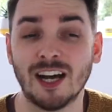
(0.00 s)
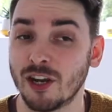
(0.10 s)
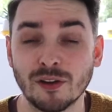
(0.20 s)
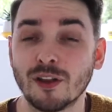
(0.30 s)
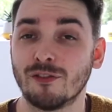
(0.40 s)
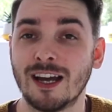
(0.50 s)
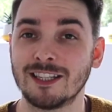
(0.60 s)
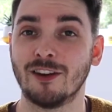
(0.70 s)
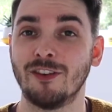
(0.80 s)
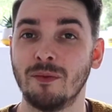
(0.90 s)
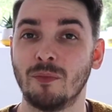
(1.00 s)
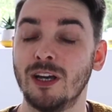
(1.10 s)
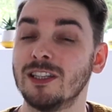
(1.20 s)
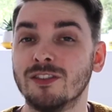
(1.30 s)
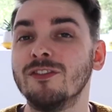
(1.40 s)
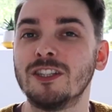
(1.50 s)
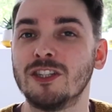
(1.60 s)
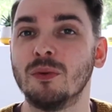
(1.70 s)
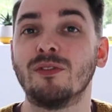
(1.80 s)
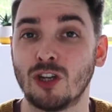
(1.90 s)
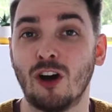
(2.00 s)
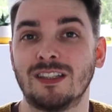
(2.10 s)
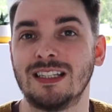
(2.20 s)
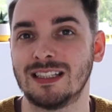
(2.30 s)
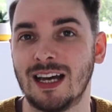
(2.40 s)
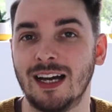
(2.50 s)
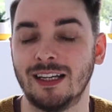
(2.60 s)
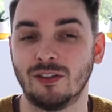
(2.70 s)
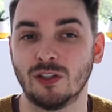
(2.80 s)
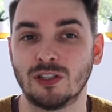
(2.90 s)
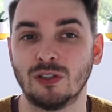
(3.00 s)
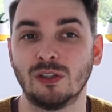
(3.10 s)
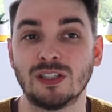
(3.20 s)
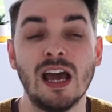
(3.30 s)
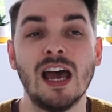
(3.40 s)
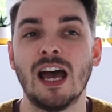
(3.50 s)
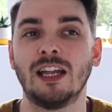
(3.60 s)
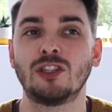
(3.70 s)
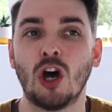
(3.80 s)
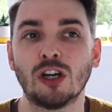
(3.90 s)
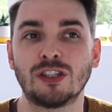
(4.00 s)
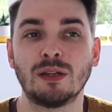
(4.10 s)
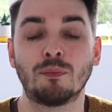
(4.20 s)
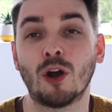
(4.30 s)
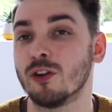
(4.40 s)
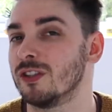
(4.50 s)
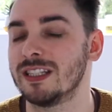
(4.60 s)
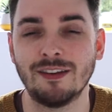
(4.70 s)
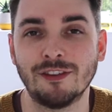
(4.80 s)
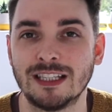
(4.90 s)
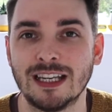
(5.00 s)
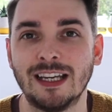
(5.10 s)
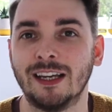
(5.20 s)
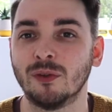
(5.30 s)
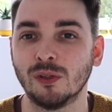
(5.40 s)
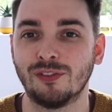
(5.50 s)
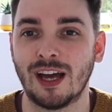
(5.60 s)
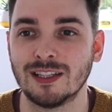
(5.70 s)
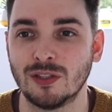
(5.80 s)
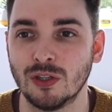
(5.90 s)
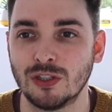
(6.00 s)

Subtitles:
don't know the rest of it, but it's something to do with toxic side hustles and toxic productivity and all of that sort of